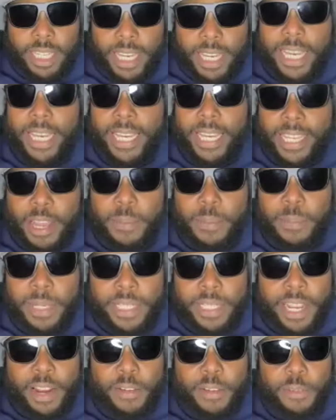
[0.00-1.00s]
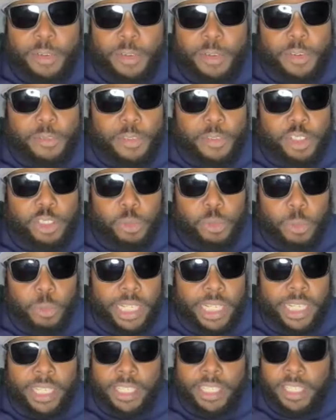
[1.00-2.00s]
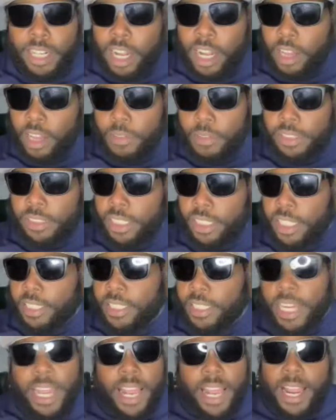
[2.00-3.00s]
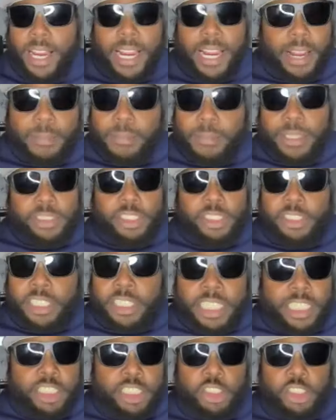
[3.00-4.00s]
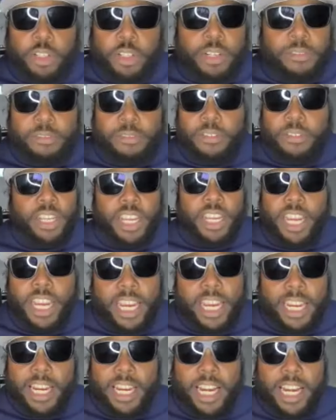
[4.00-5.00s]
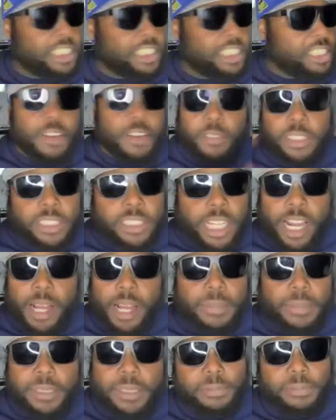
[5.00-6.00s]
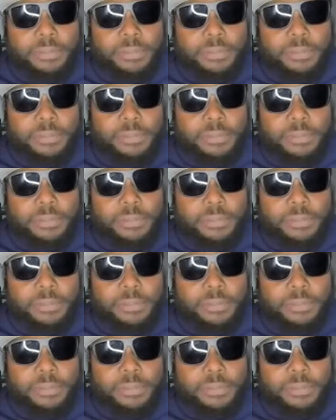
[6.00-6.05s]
It kept me down for the first week, and then all of a sudden, I got Mr. T strength, and I just never stopped.